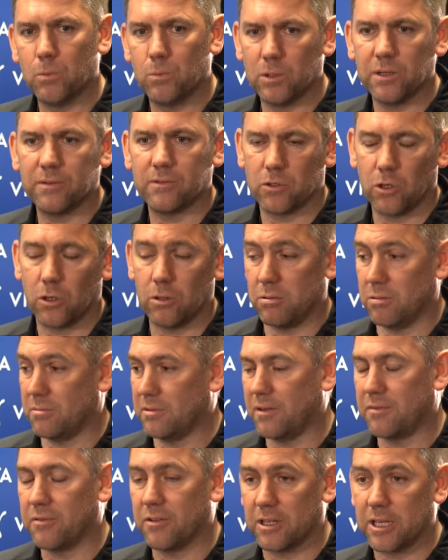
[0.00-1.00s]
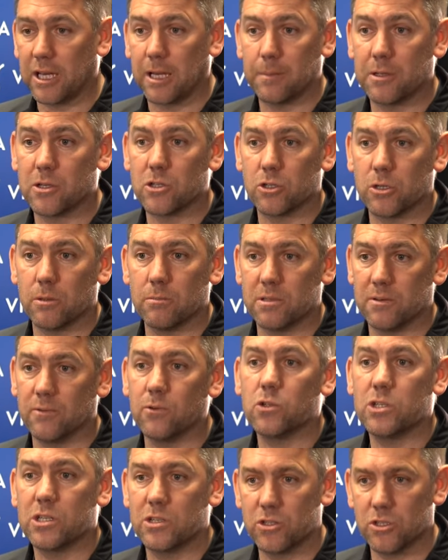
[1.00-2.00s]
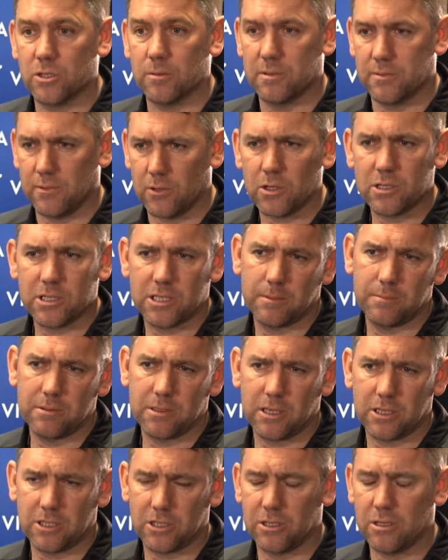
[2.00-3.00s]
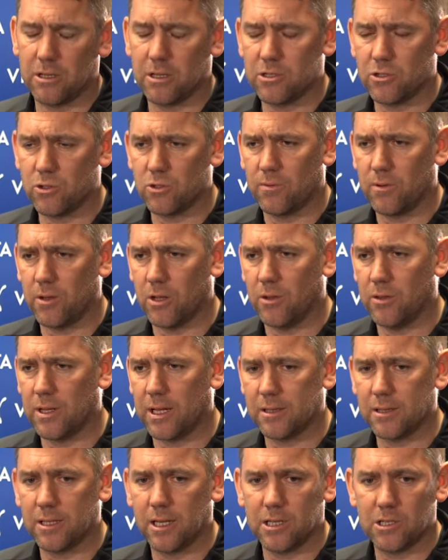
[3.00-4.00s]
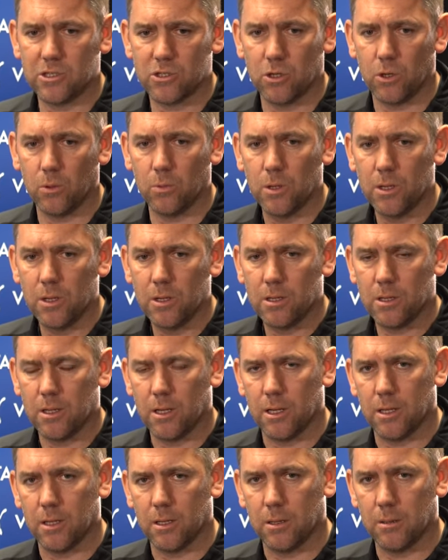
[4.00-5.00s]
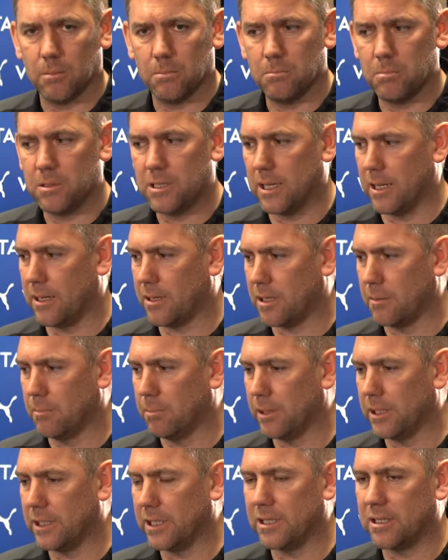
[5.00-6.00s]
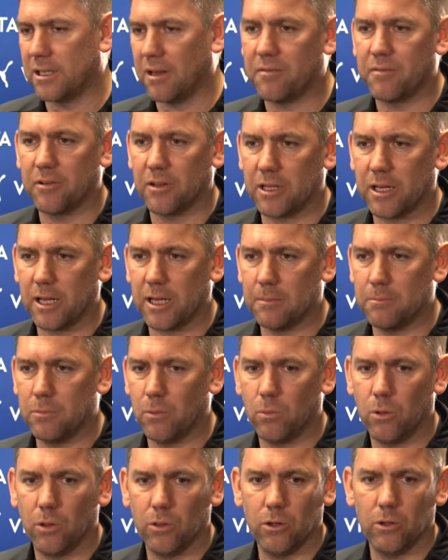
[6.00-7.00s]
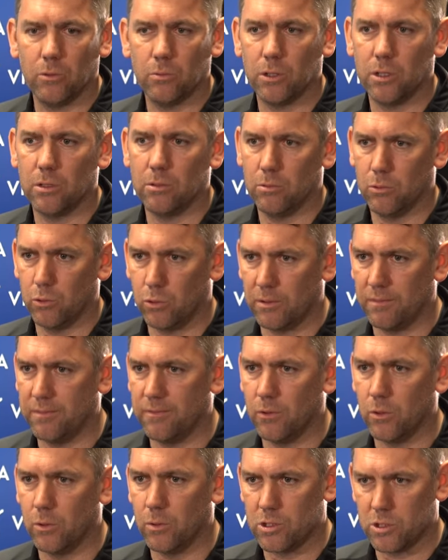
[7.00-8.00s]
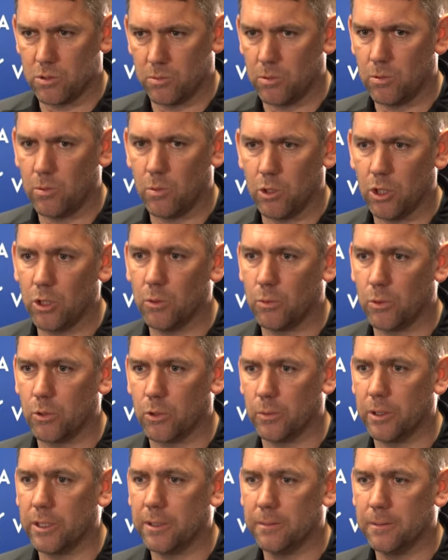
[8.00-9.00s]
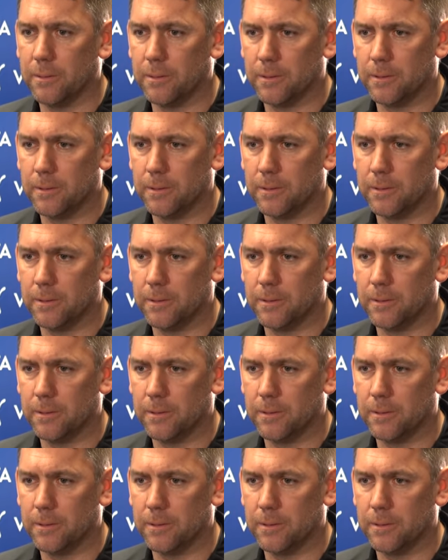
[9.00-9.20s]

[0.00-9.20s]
We've got a different game in terms of us, in terms of our team selection and stuff on that day. So, yeah, a completely different game, but one that we're looking forward to and one that we want to win.